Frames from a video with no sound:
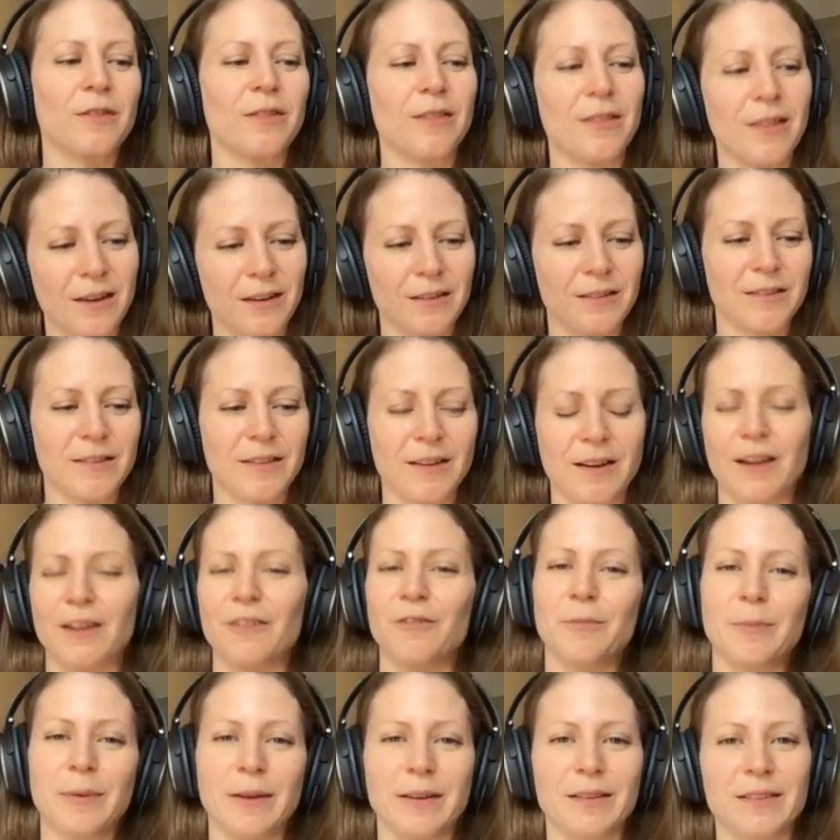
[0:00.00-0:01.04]
things that
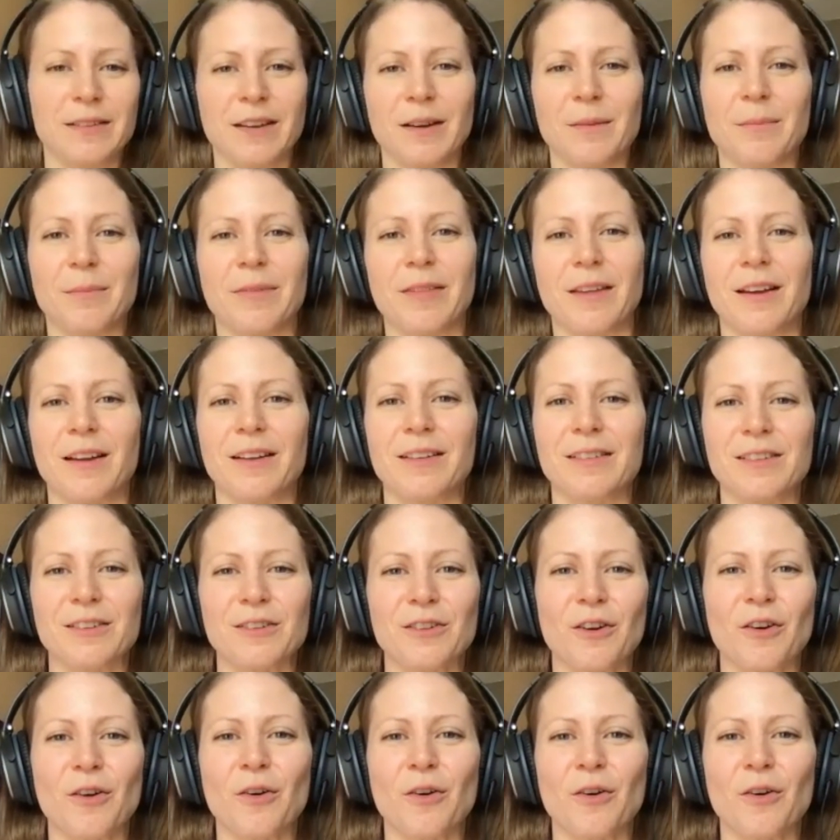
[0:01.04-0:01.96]
I've picked up that,